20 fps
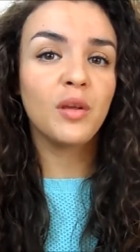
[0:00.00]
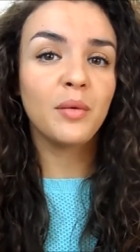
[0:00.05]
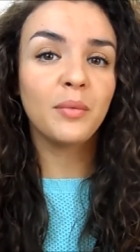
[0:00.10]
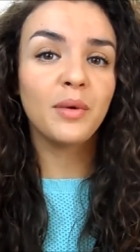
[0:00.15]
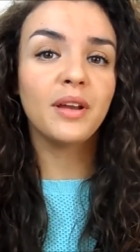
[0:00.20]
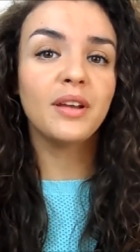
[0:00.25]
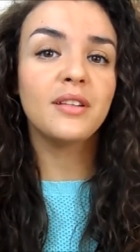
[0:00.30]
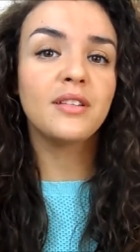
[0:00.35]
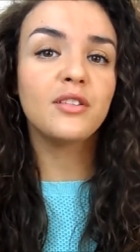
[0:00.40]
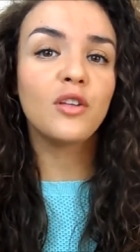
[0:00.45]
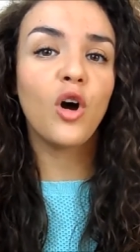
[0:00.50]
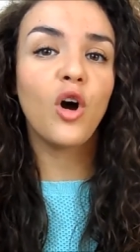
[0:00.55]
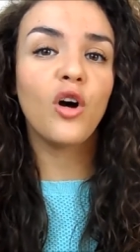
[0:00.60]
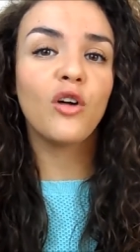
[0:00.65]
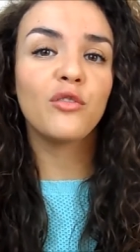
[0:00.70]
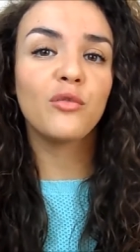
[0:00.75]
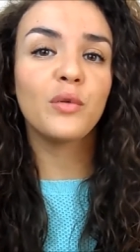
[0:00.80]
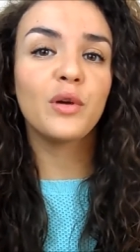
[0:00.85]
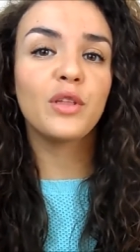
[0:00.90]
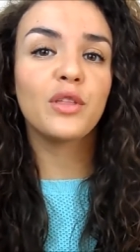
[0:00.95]
So I'm going to start
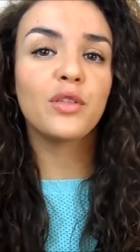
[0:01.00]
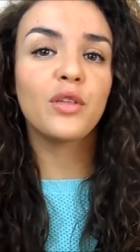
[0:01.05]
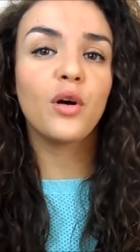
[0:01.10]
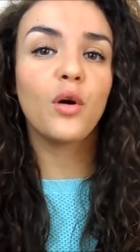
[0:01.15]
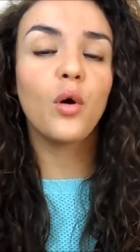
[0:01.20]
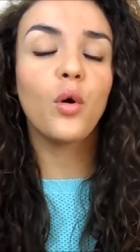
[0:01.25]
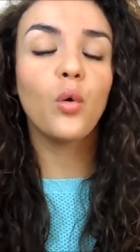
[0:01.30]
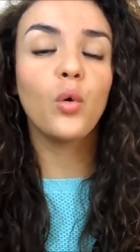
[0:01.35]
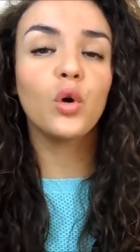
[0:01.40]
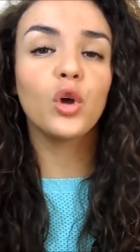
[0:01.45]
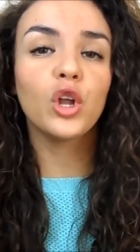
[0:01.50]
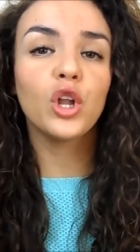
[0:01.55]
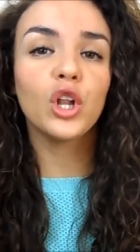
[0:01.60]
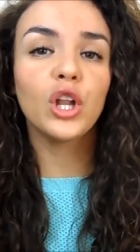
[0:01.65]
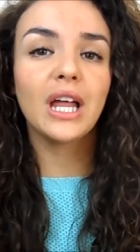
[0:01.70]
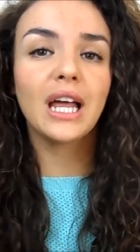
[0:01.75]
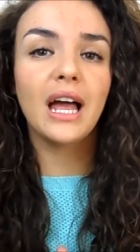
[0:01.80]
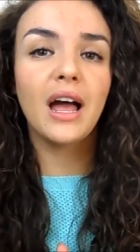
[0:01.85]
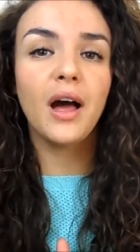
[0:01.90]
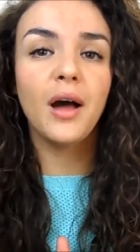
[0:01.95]
off with
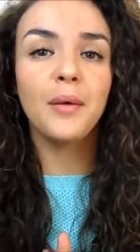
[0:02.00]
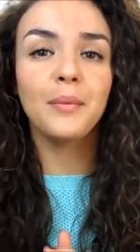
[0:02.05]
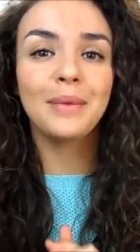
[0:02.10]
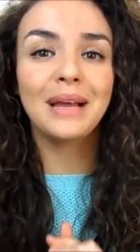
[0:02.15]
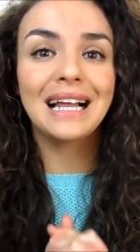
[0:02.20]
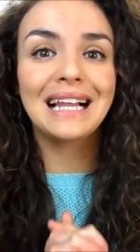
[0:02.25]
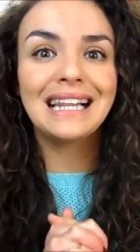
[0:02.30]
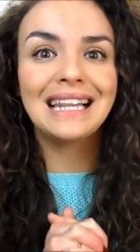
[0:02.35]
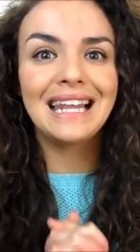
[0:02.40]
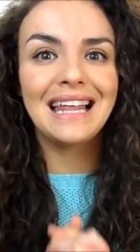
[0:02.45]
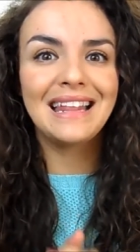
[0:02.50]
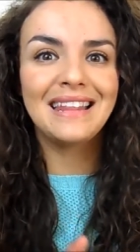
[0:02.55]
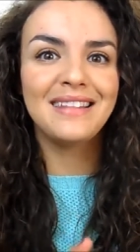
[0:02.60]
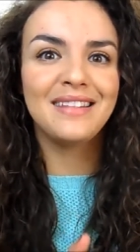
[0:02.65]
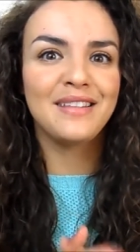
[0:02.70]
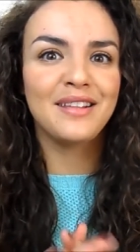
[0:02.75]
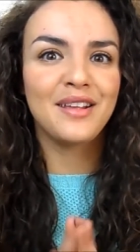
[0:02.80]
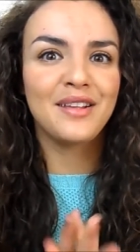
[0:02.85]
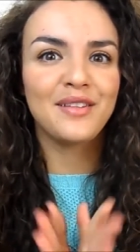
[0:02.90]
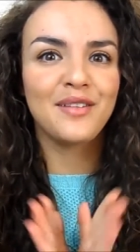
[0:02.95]
oil
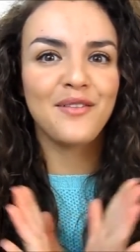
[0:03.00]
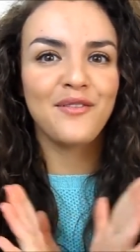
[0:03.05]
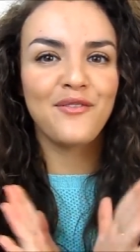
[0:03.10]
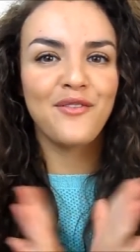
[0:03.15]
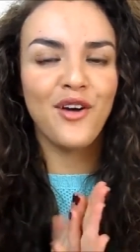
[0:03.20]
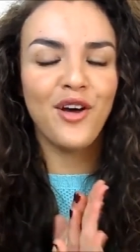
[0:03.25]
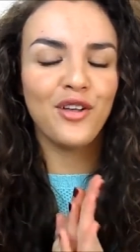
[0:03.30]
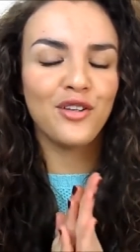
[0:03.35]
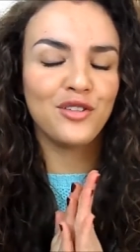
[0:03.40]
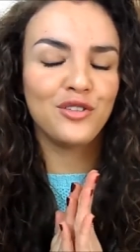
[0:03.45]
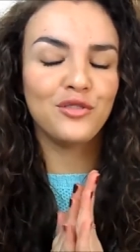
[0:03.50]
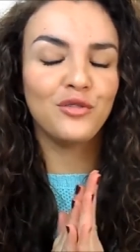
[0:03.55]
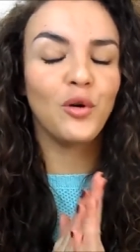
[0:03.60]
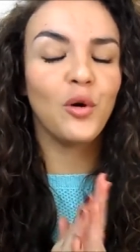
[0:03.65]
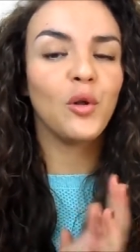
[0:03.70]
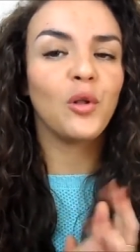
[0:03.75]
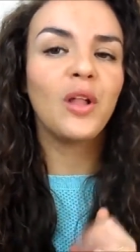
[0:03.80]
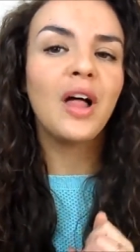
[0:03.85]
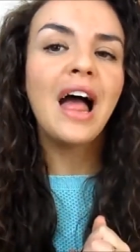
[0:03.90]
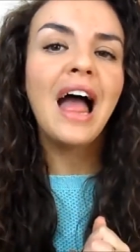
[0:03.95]
cleansers first of
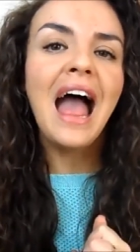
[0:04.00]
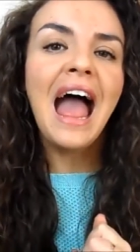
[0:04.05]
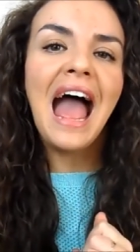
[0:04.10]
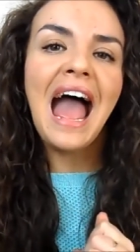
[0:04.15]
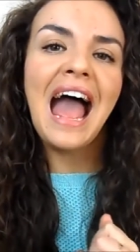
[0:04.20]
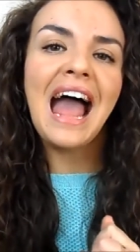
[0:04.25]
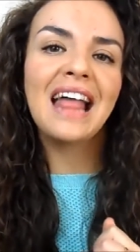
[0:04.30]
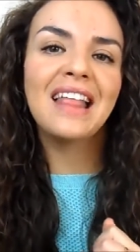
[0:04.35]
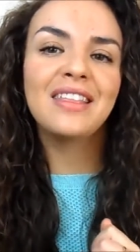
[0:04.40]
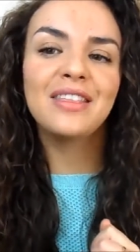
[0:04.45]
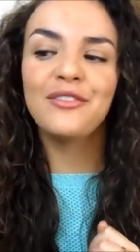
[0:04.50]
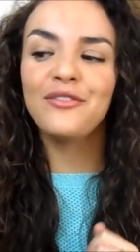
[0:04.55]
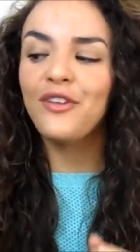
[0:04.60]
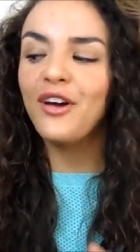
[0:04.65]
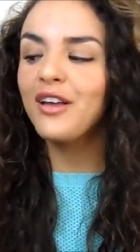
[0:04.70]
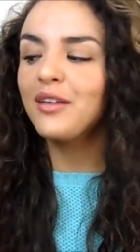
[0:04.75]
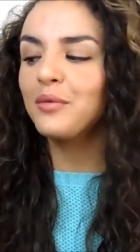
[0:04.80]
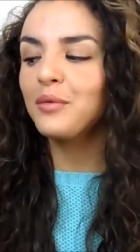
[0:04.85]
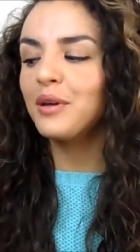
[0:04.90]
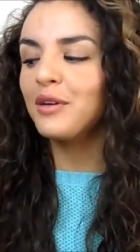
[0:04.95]
all, and the
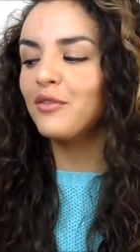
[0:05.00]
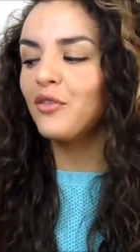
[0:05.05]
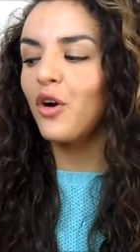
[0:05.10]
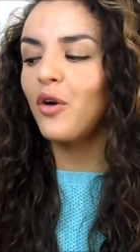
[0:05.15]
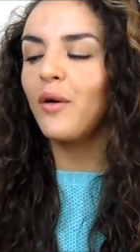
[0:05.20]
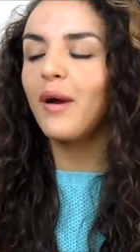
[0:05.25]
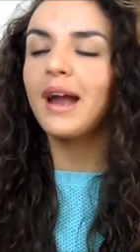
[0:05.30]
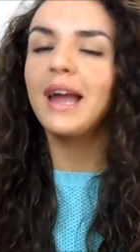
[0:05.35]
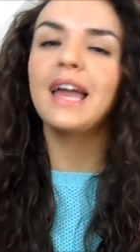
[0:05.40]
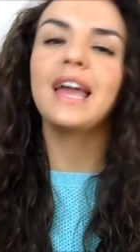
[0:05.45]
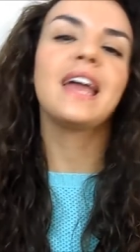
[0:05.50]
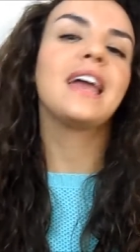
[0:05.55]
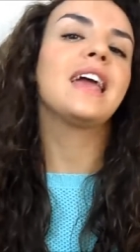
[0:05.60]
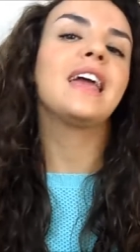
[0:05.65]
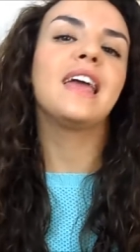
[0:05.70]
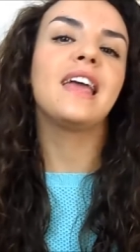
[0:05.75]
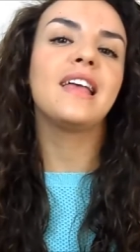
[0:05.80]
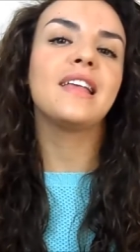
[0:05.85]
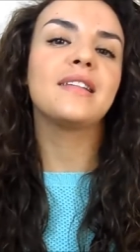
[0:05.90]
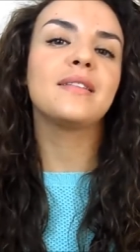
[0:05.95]
first one I've got right
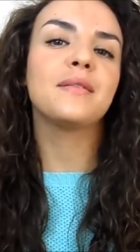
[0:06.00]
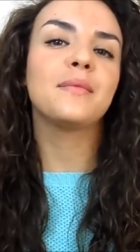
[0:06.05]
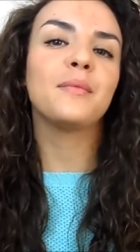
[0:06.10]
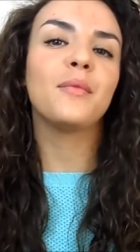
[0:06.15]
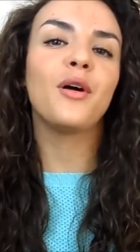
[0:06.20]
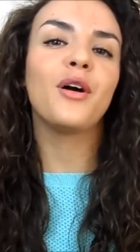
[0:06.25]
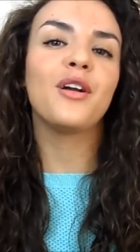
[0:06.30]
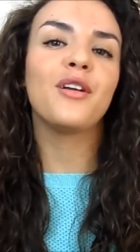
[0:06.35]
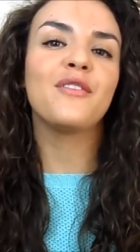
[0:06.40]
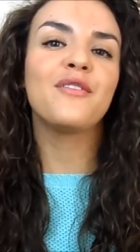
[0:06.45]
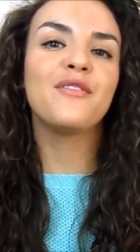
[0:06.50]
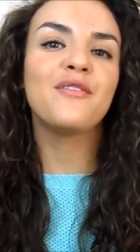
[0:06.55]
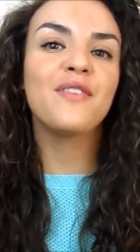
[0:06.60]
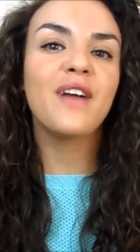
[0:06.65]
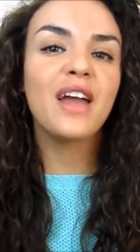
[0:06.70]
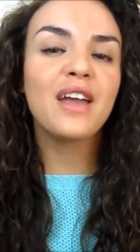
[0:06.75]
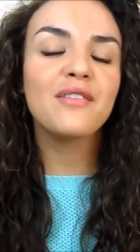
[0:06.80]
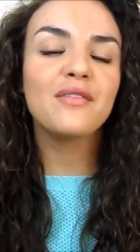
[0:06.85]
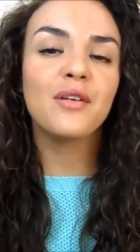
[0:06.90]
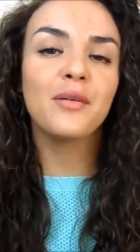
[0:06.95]
here is my
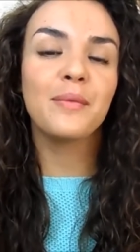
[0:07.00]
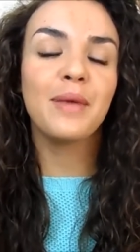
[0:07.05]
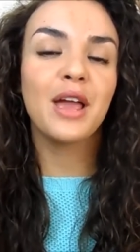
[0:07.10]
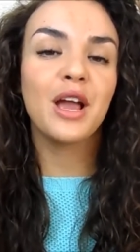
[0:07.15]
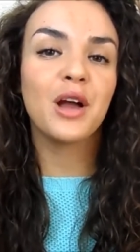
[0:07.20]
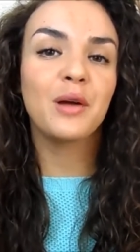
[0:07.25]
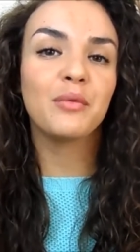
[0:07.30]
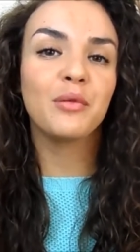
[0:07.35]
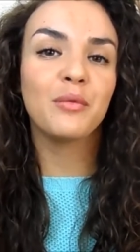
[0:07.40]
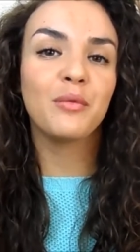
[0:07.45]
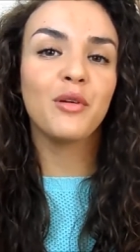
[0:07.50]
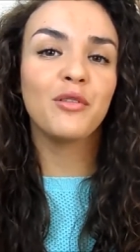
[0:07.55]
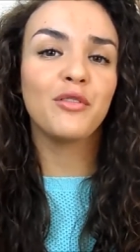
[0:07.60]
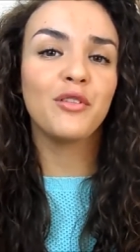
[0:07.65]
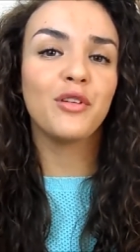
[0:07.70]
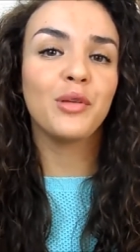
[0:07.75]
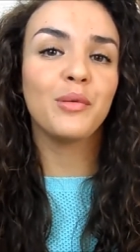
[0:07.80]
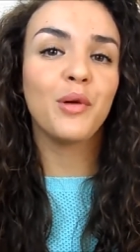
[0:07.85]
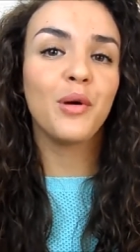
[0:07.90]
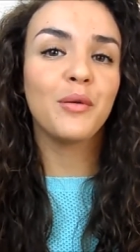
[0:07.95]
favourite makeup
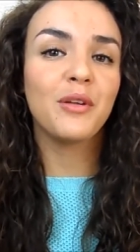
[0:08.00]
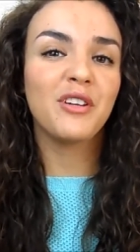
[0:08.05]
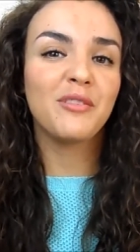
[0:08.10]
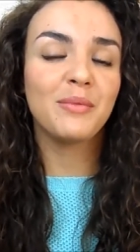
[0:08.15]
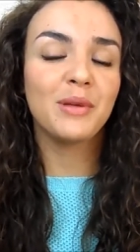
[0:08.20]
remover at the moment.